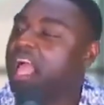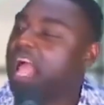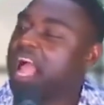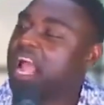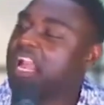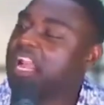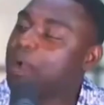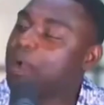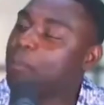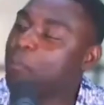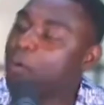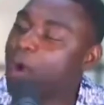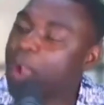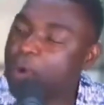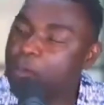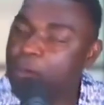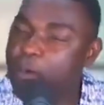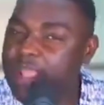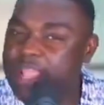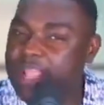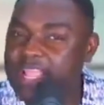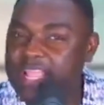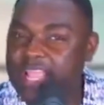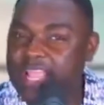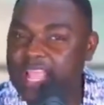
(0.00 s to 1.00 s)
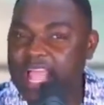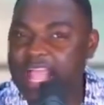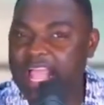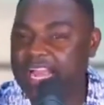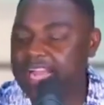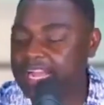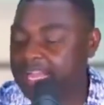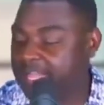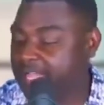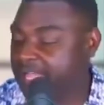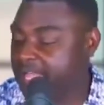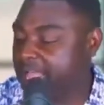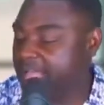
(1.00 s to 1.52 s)
And a boy we
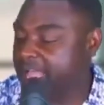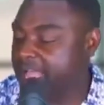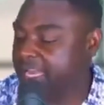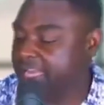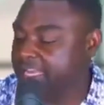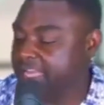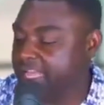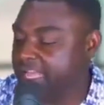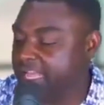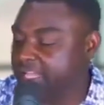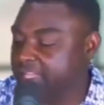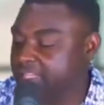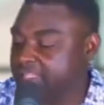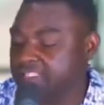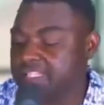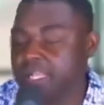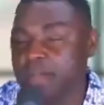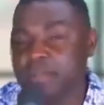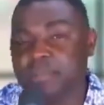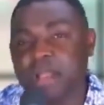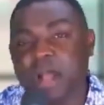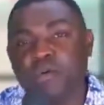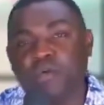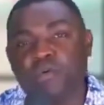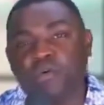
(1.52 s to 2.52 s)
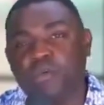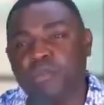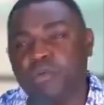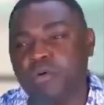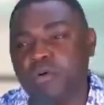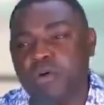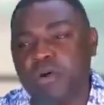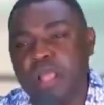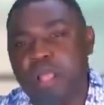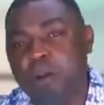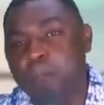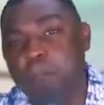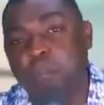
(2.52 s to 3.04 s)
any day Samia
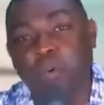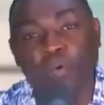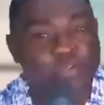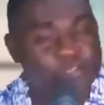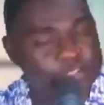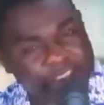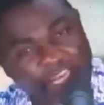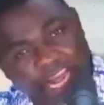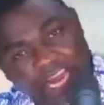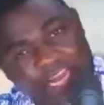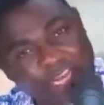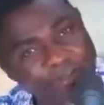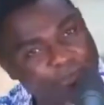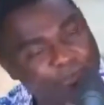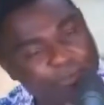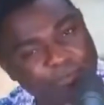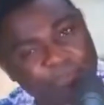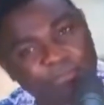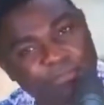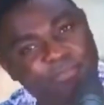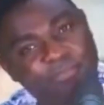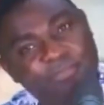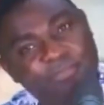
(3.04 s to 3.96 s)
Wukumu a boost kadim.